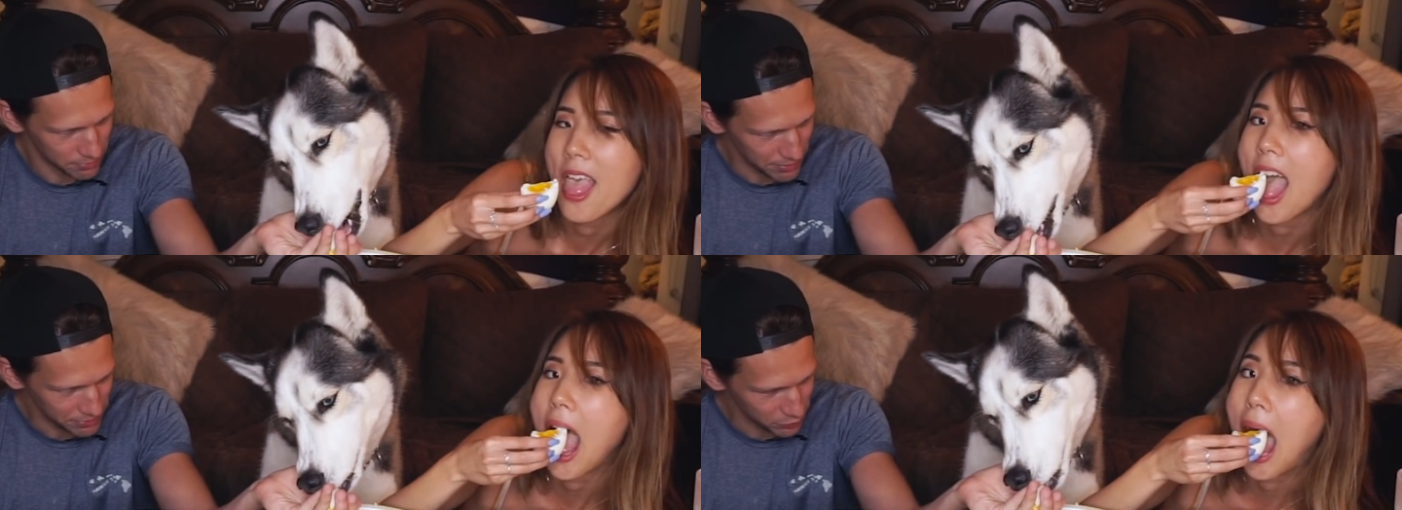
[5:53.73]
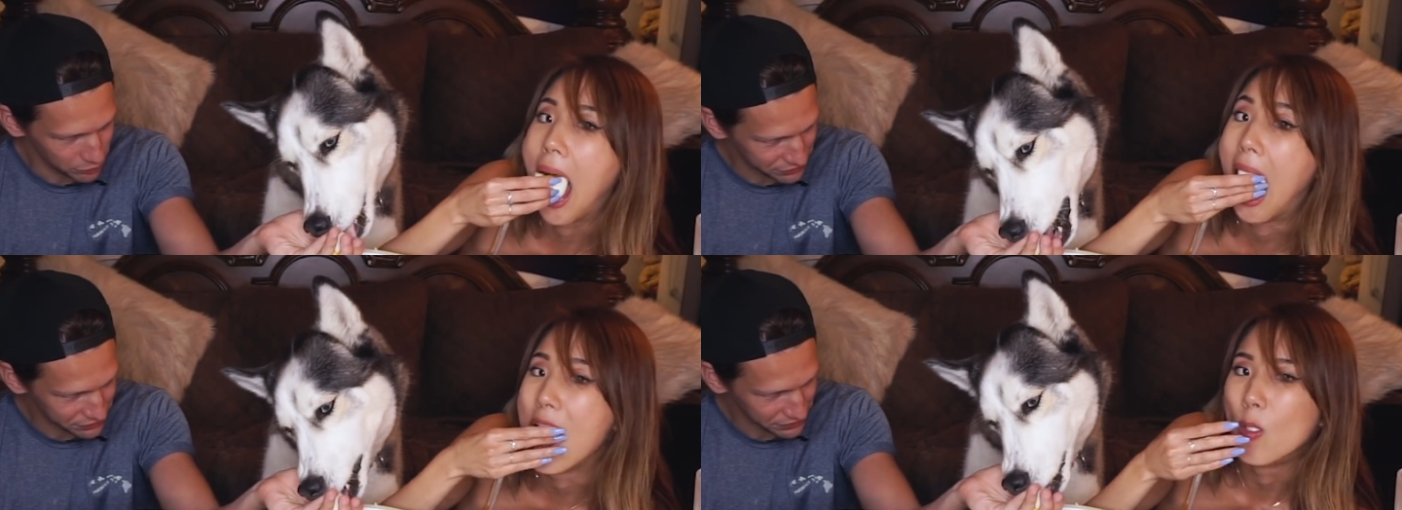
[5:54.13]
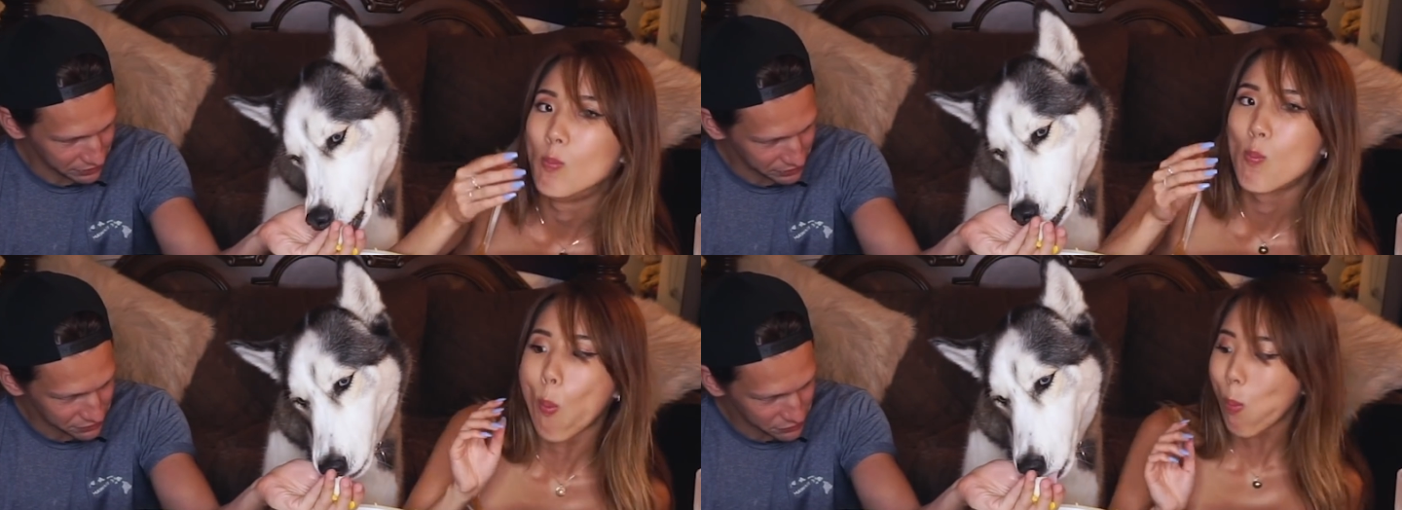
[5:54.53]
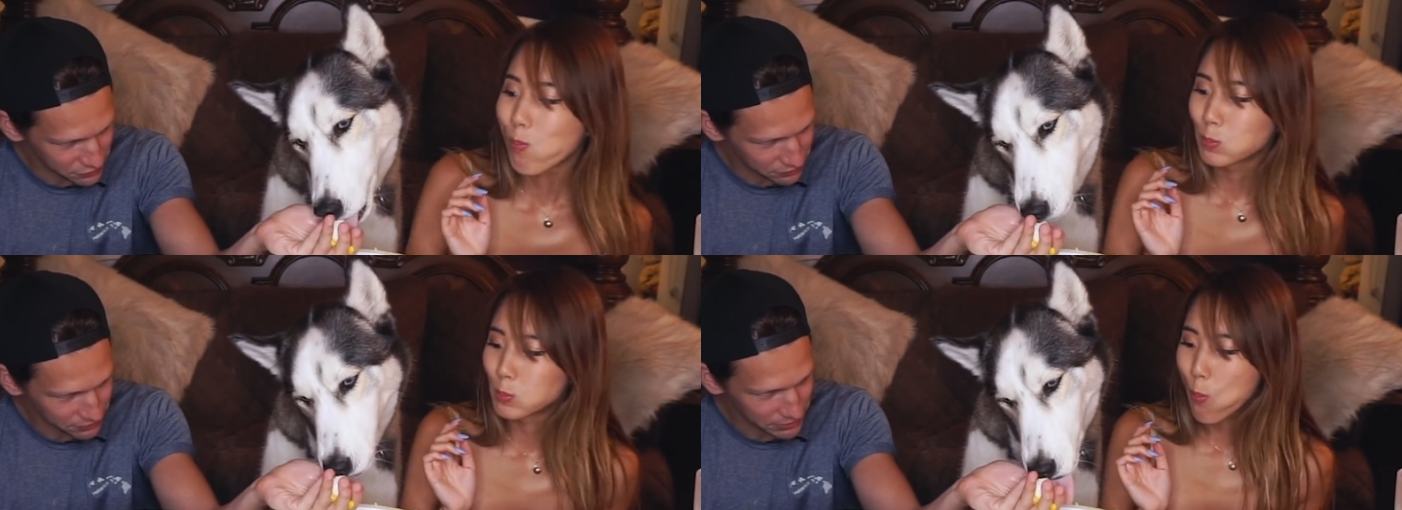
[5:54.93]
Speaker 1: Maybe it wins against
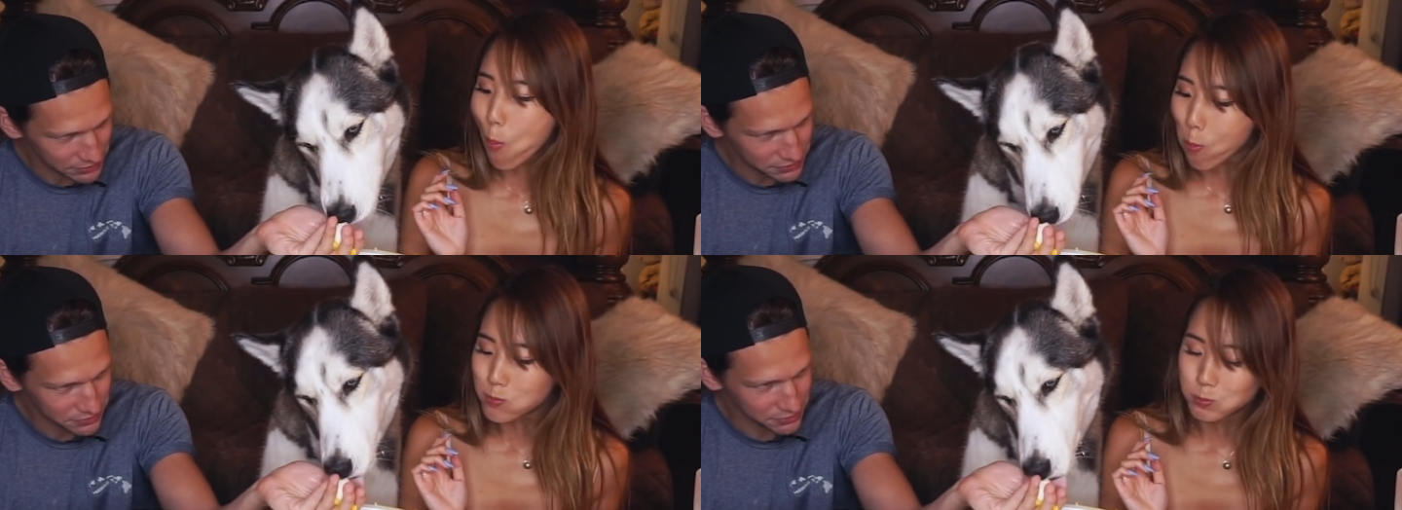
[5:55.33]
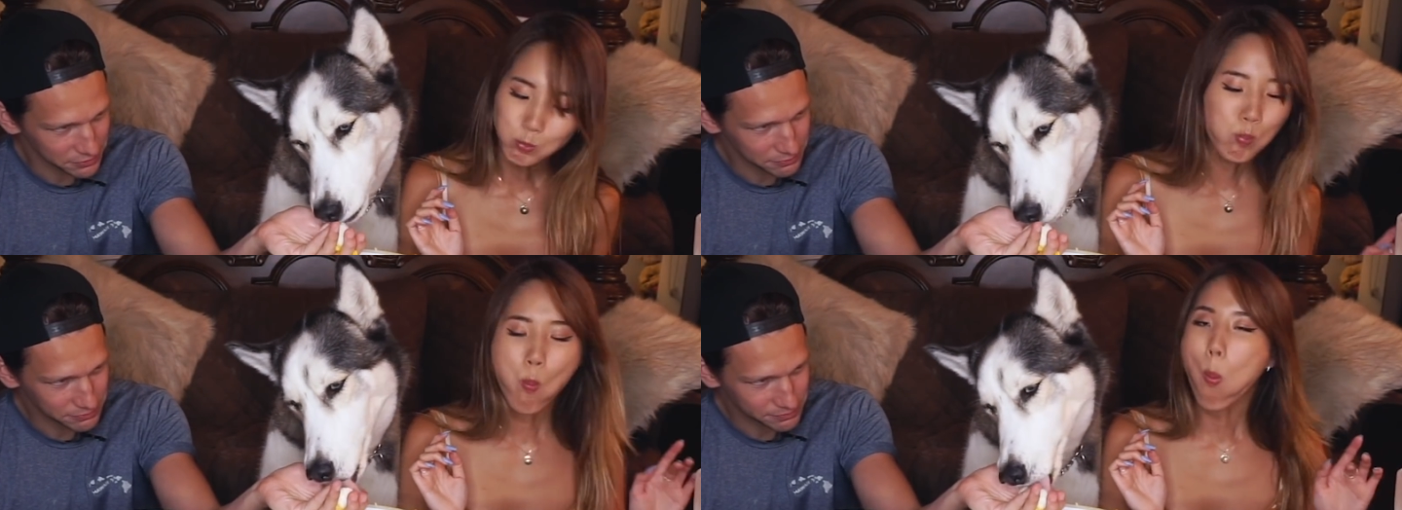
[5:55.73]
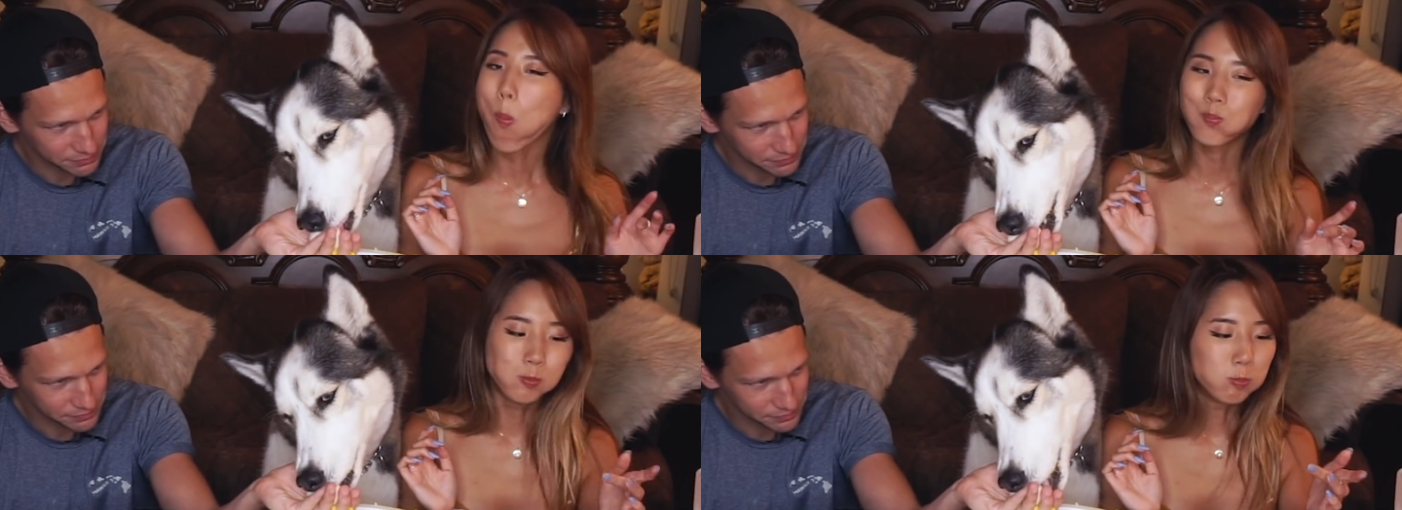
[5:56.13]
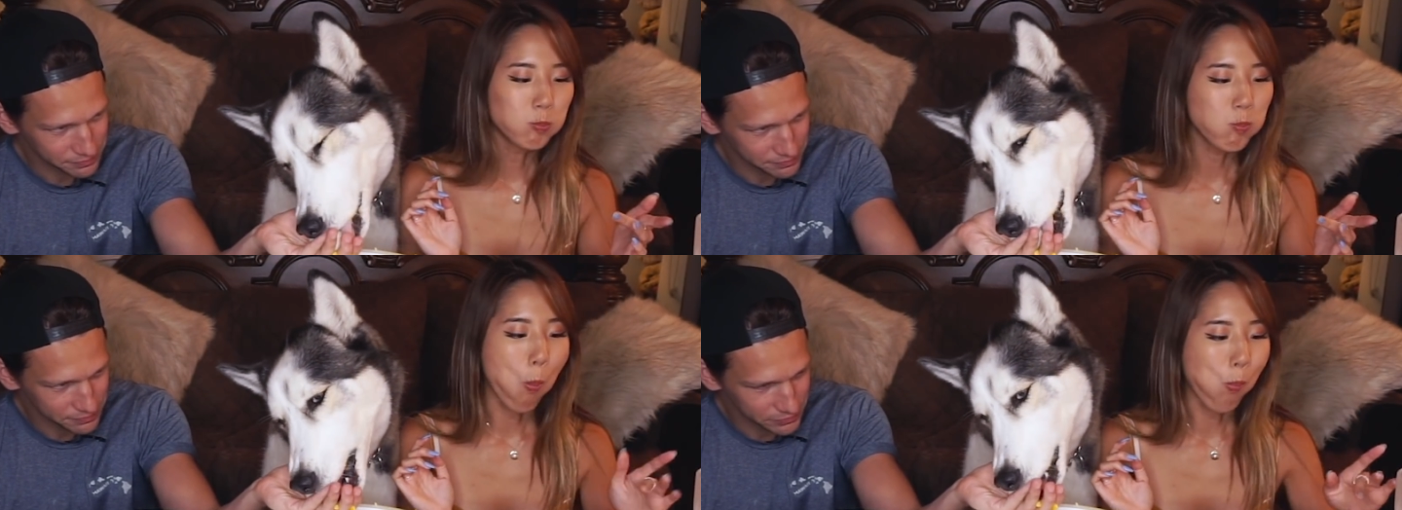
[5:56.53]
you, at least, no? Mm-mm.
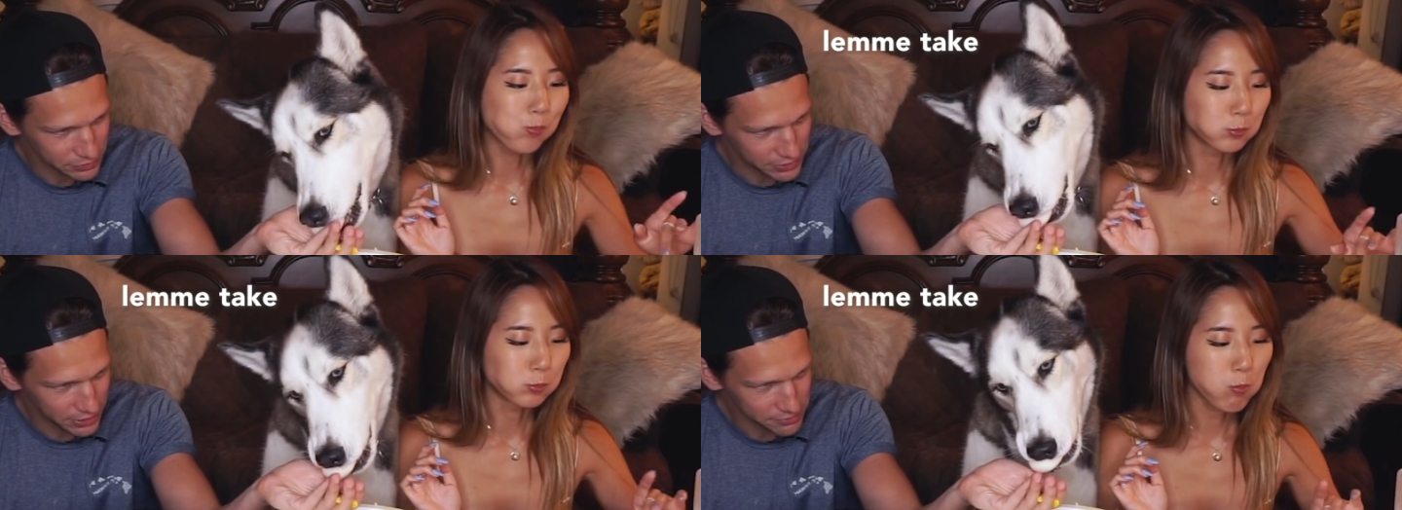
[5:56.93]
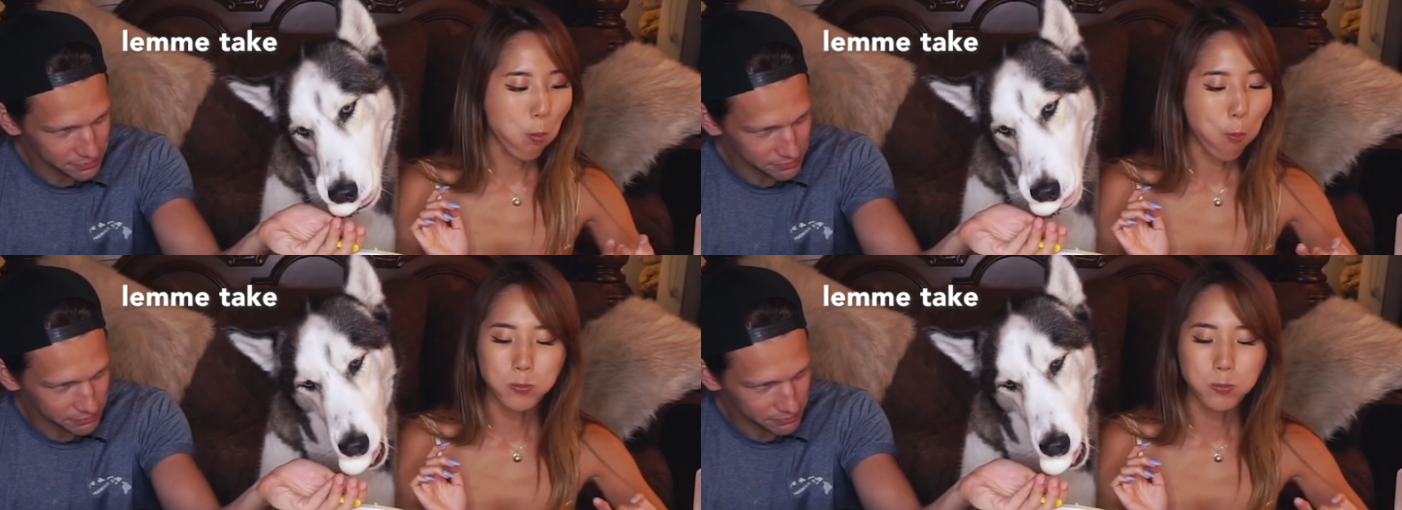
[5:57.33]
You done?